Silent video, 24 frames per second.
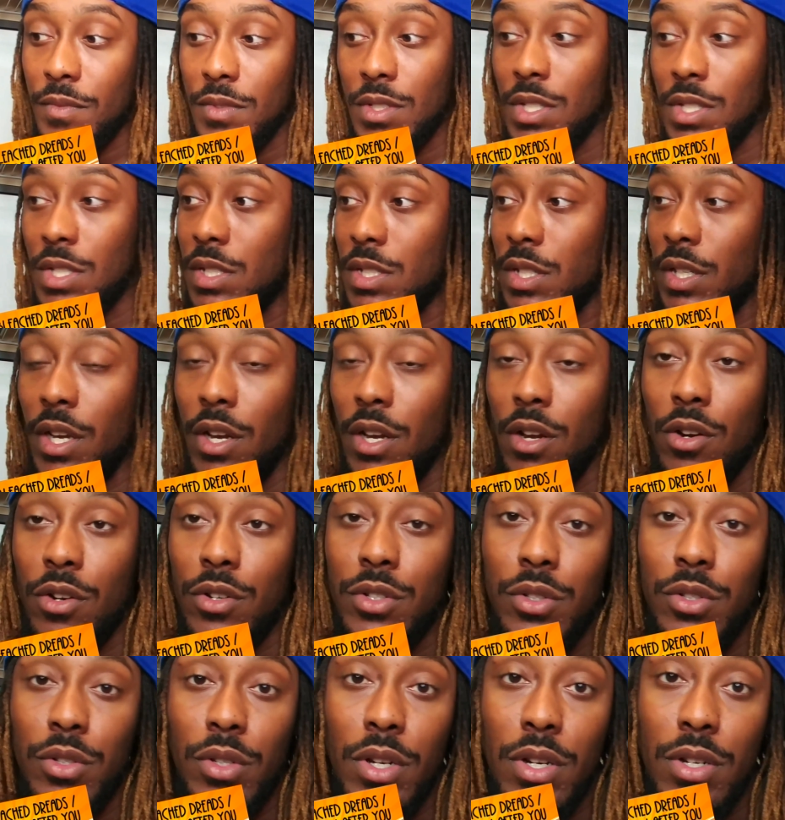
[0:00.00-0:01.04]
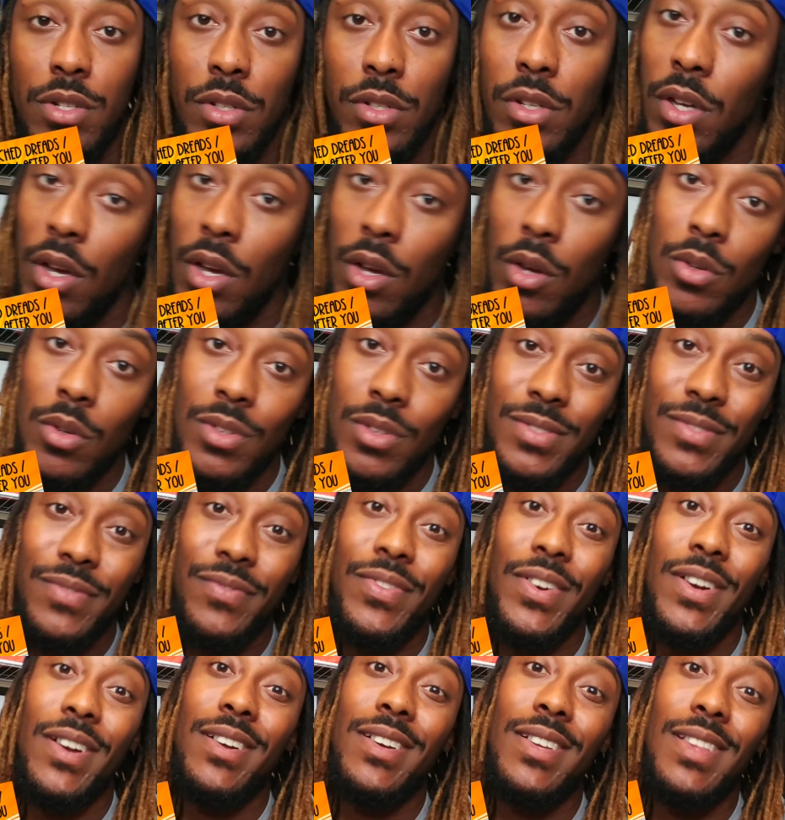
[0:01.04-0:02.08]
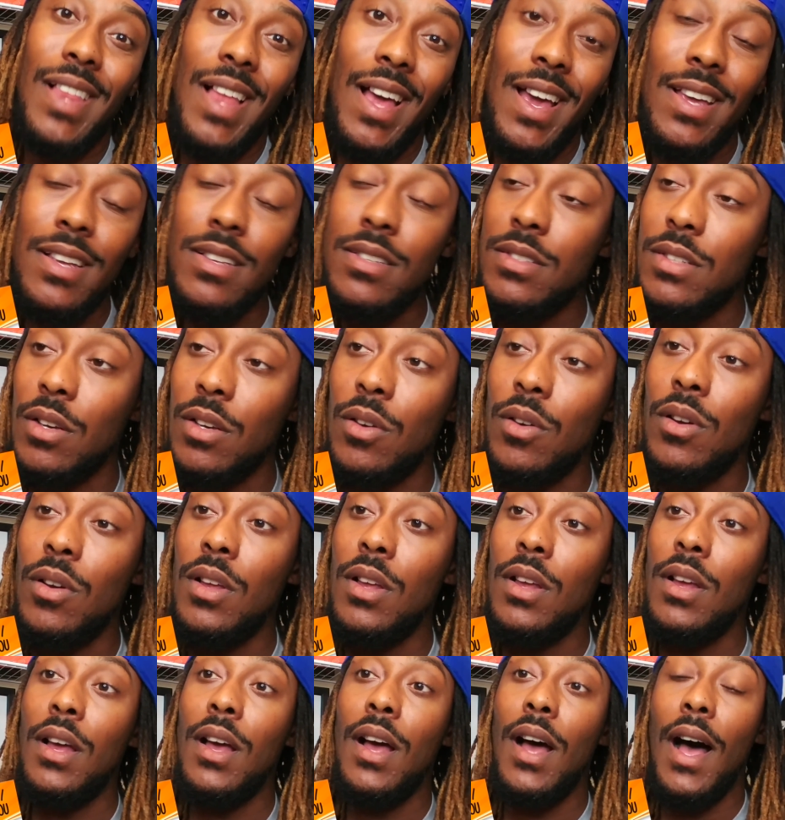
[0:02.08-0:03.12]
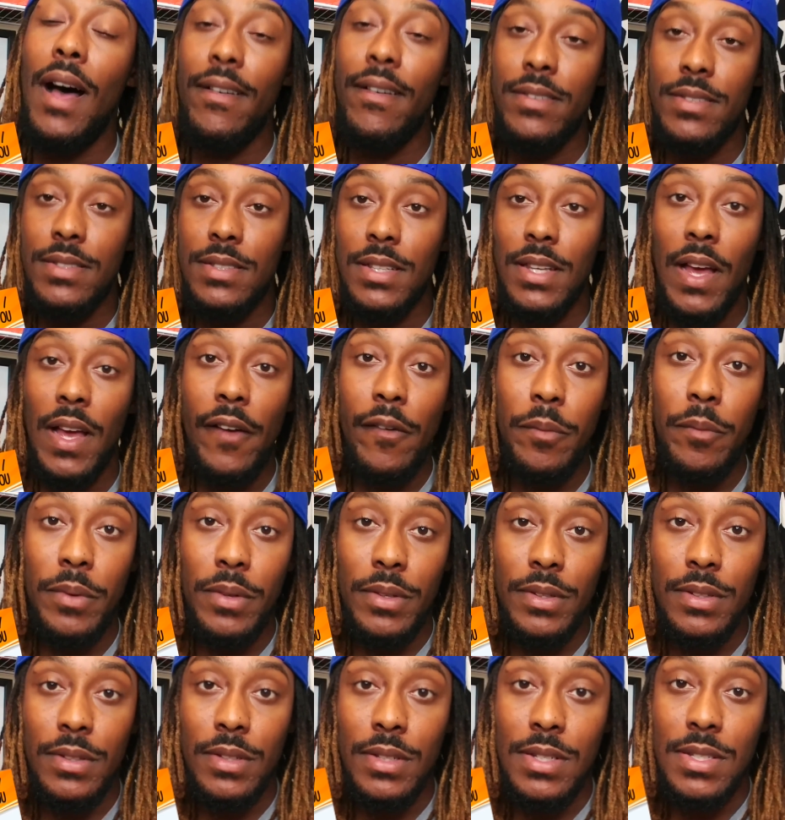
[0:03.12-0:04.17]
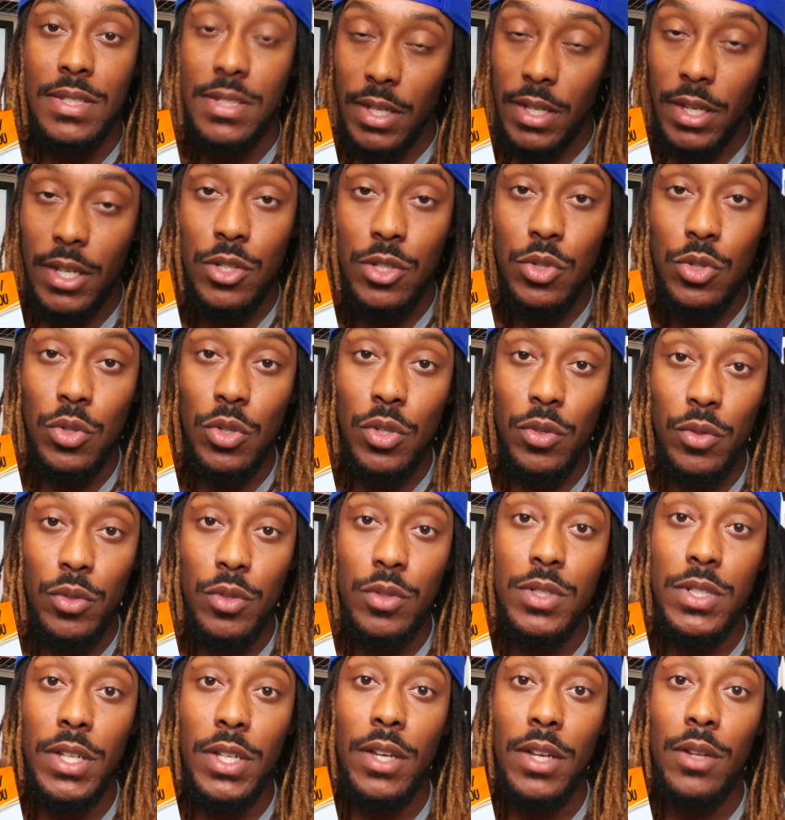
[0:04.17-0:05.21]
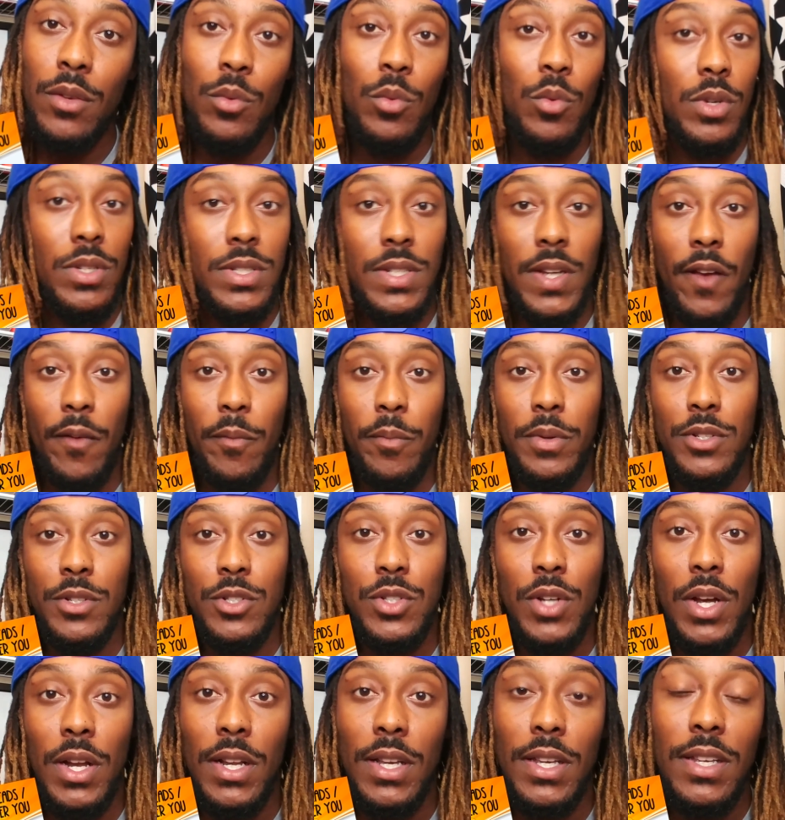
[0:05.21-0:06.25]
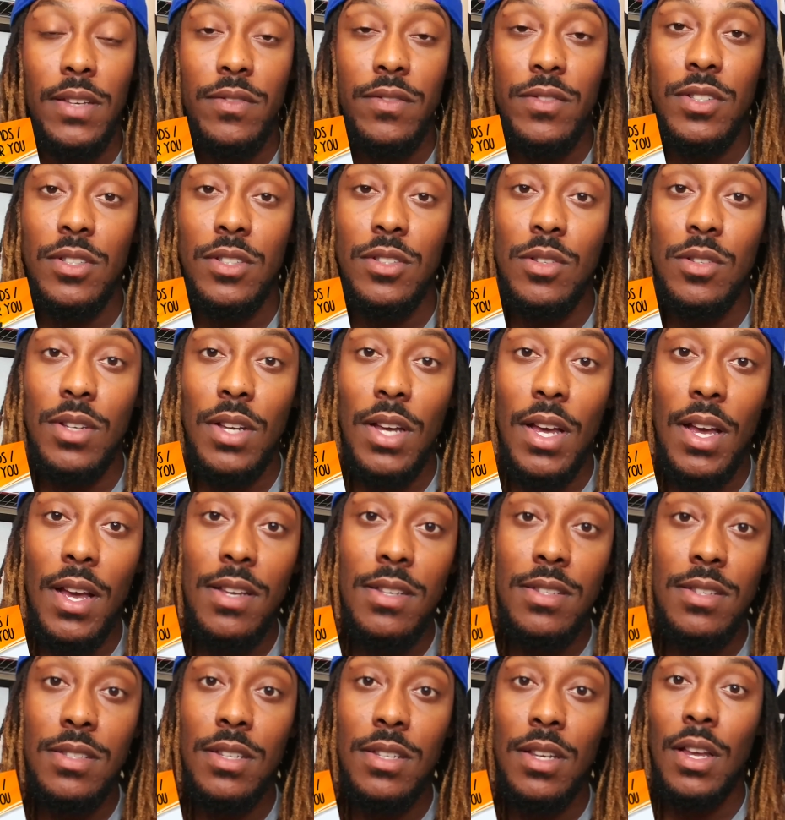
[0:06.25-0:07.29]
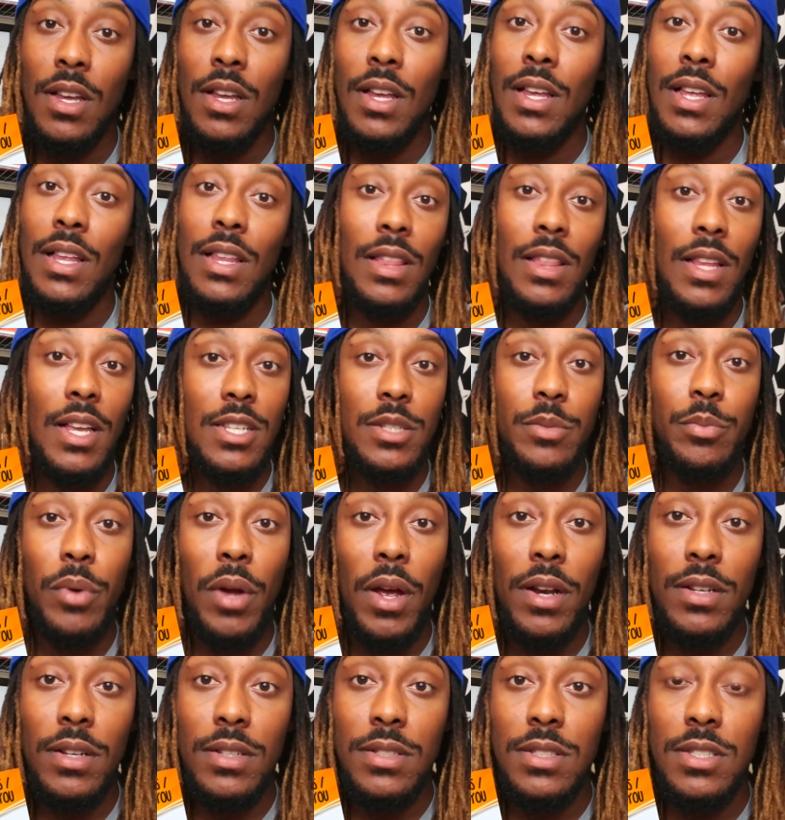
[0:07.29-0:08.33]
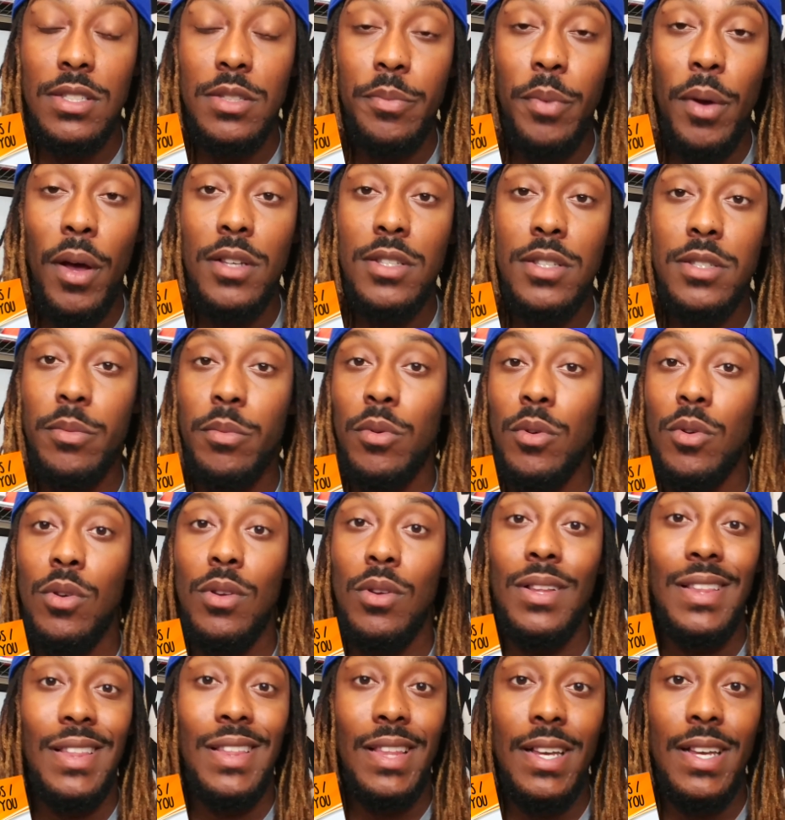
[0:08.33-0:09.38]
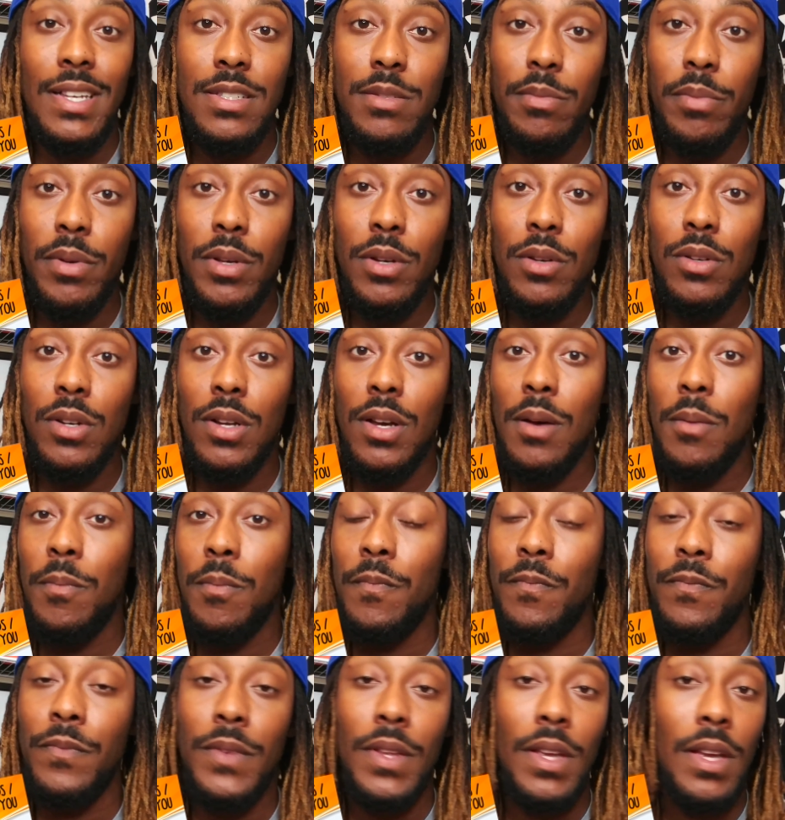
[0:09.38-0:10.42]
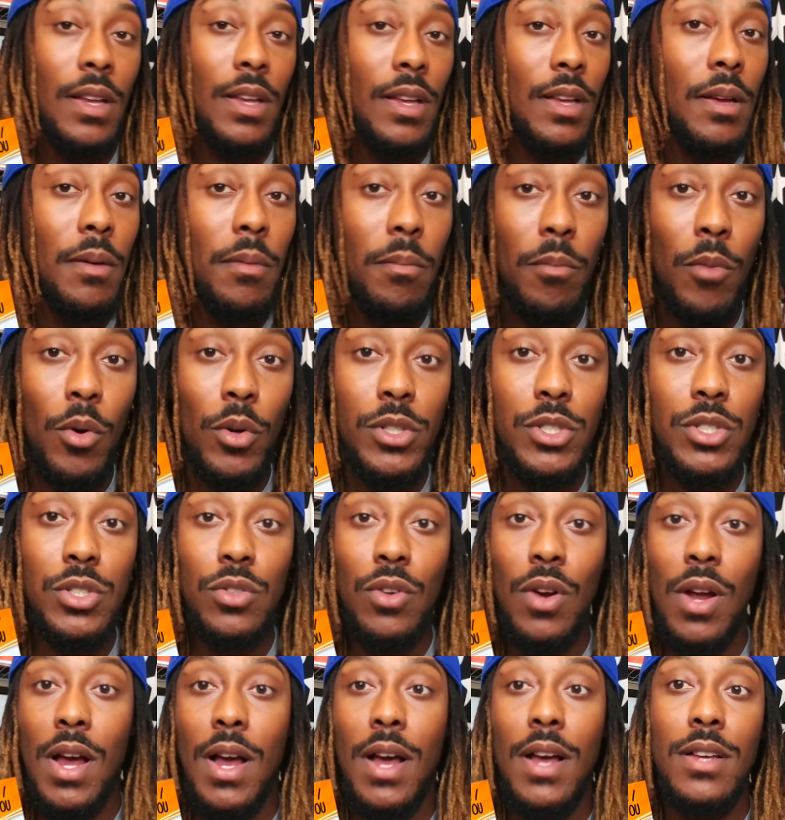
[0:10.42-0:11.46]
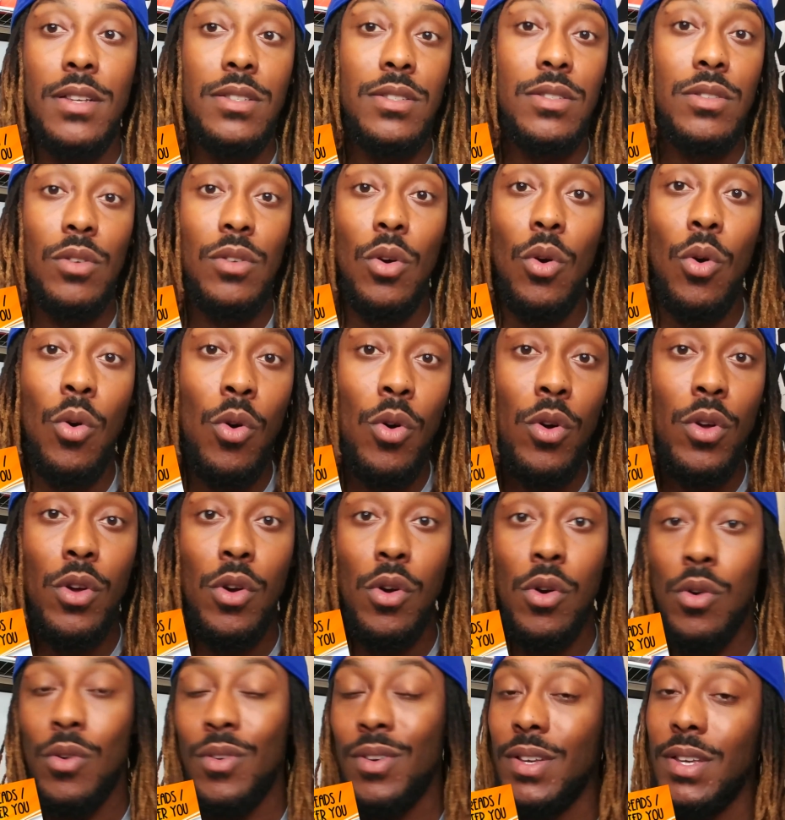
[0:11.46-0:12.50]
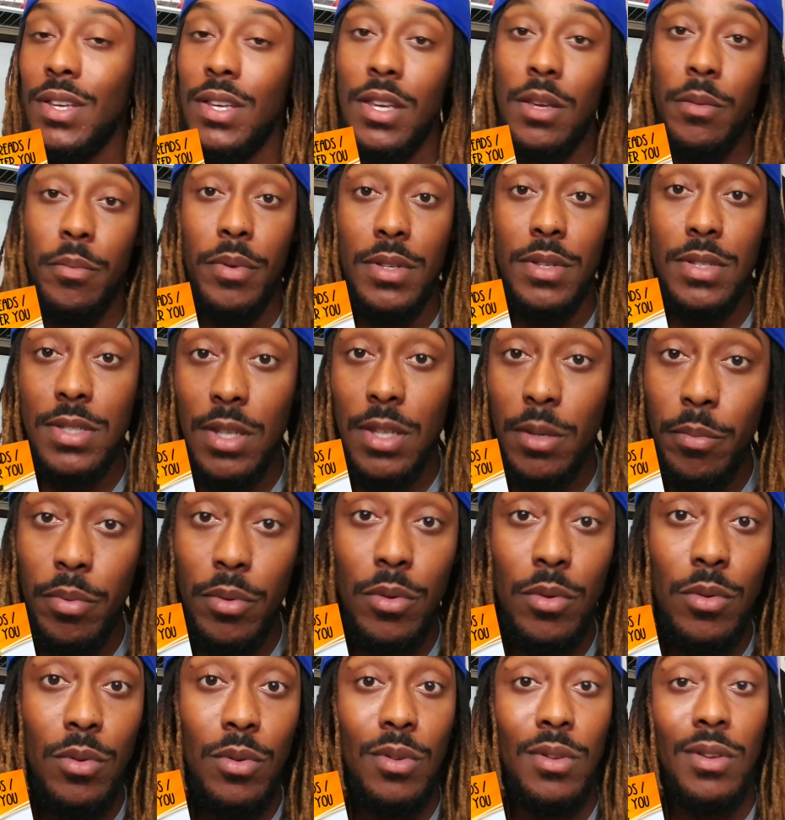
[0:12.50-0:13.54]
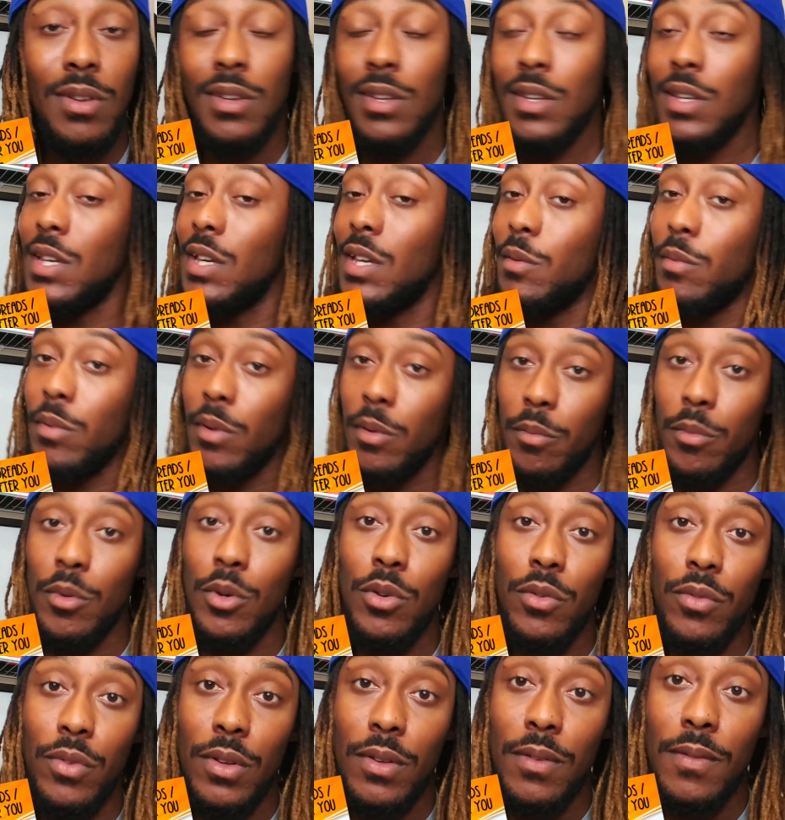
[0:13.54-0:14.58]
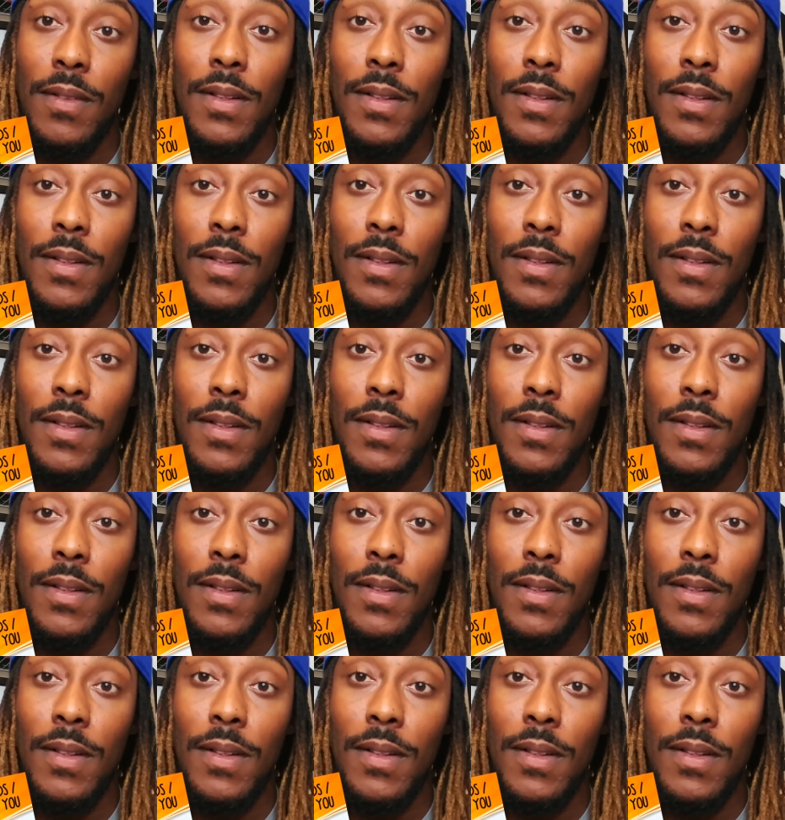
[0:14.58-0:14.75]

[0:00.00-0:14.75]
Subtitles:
Just a year or 2 years ago, it was very light. So obviously I've been sticking to a routine, which I've been trying to give to you guys. Less products as possible, less buildup, moisturize, oil, keep it simple, keep it moving.